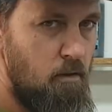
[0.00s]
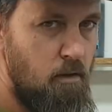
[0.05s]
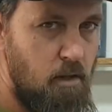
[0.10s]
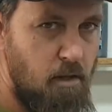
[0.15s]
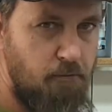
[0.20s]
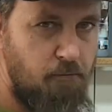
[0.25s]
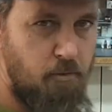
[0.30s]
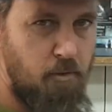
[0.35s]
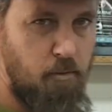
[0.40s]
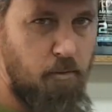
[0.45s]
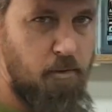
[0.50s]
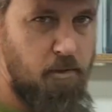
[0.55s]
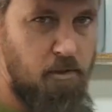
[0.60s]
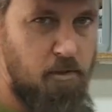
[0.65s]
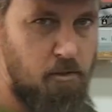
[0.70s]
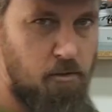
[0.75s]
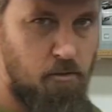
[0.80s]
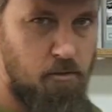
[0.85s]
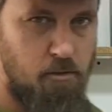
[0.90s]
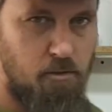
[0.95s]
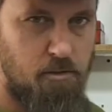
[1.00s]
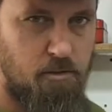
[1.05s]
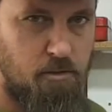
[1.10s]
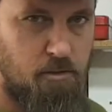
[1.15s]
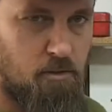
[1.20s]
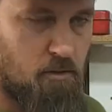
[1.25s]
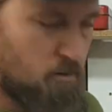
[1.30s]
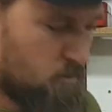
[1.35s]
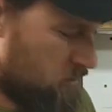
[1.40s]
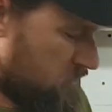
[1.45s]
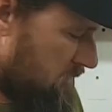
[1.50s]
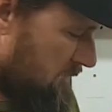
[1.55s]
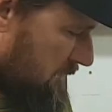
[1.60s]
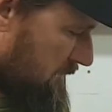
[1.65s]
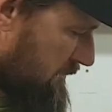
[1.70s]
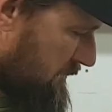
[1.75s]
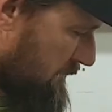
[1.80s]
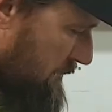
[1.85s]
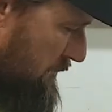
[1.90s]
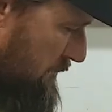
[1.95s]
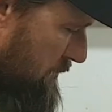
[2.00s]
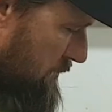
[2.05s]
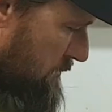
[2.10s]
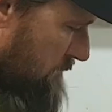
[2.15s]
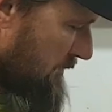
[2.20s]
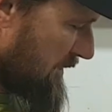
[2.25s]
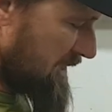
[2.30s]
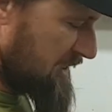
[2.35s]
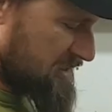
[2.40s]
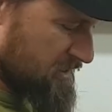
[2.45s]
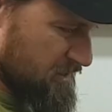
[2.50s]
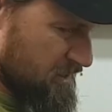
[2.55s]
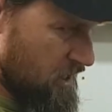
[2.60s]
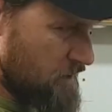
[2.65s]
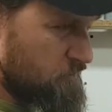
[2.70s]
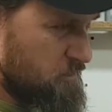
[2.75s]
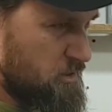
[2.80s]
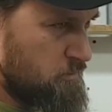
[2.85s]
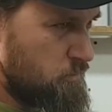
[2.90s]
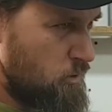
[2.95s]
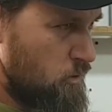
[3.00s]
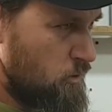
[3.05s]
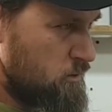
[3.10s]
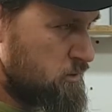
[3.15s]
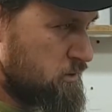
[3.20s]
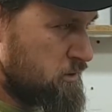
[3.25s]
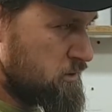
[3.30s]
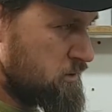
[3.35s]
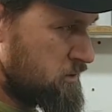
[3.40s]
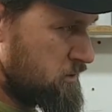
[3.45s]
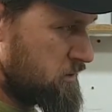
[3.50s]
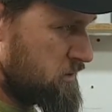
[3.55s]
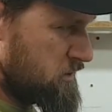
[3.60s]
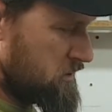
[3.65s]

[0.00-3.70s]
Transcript: If we were to use just two basic empty boxes